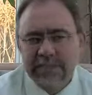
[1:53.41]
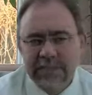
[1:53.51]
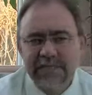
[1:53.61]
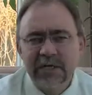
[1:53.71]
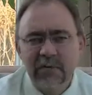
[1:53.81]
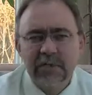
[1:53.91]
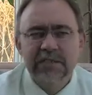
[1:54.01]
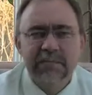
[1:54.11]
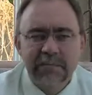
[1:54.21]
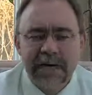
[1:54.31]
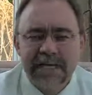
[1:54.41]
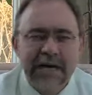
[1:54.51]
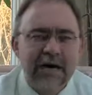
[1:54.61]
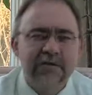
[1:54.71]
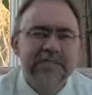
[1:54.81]
somebody who wants to buy the
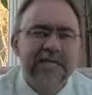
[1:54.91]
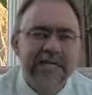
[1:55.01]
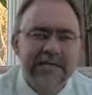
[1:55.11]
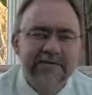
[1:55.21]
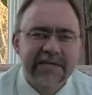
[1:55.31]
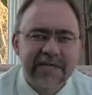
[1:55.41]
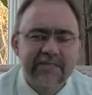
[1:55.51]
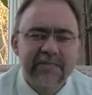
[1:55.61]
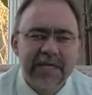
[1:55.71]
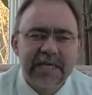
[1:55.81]
house and live in it.